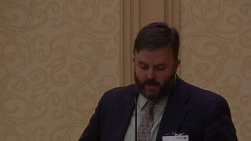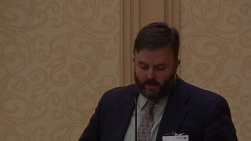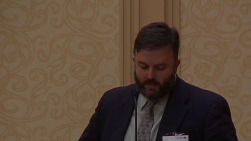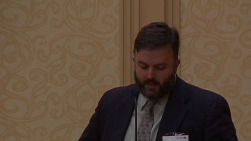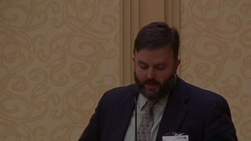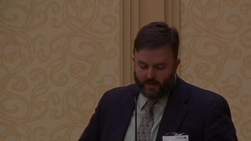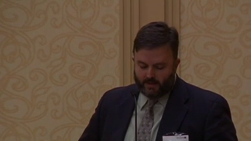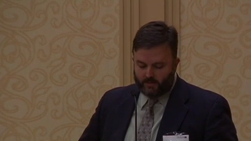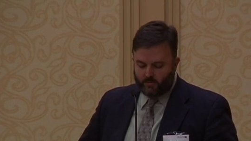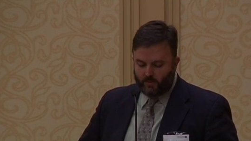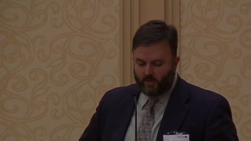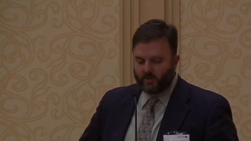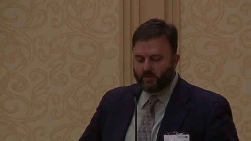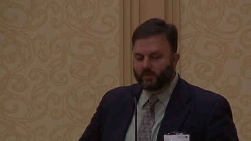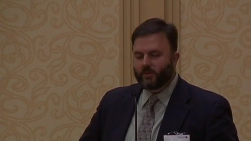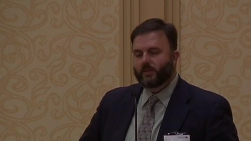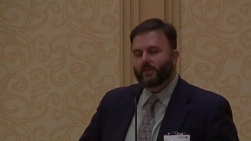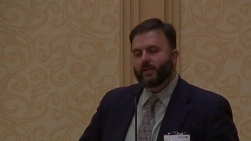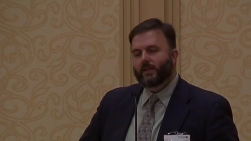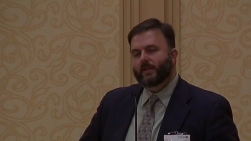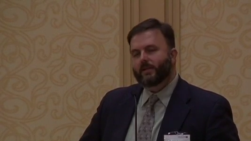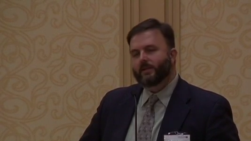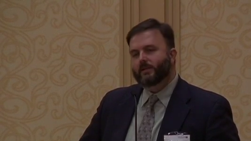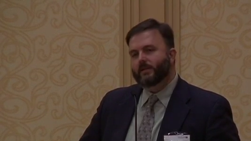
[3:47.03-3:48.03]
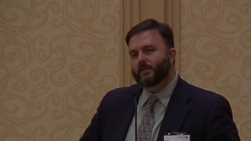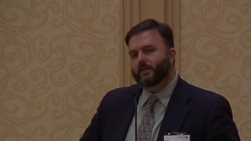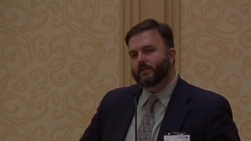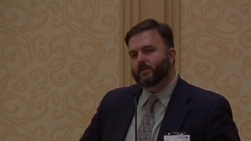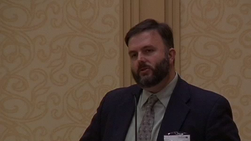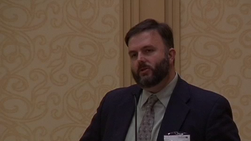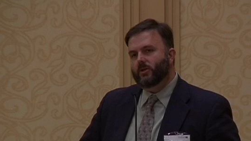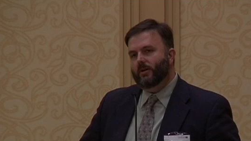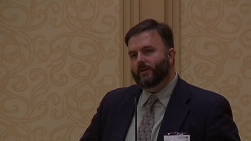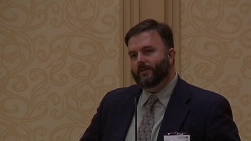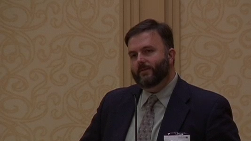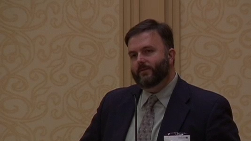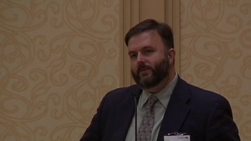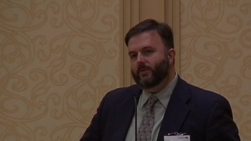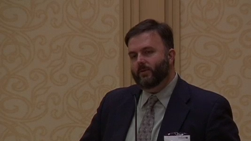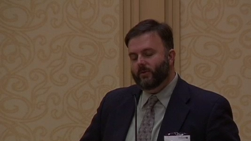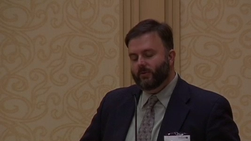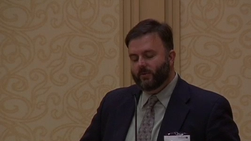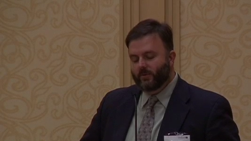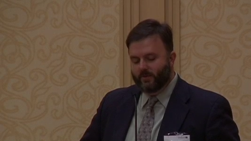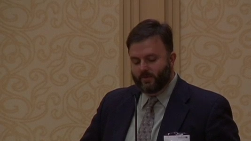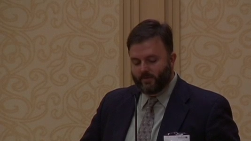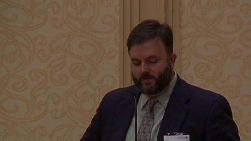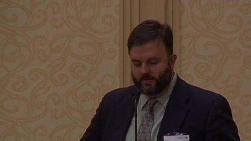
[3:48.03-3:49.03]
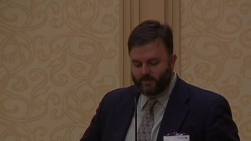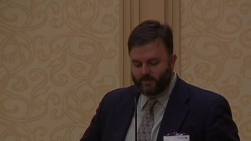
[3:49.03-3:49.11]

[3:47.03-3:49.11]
That's why she let us eat junk food.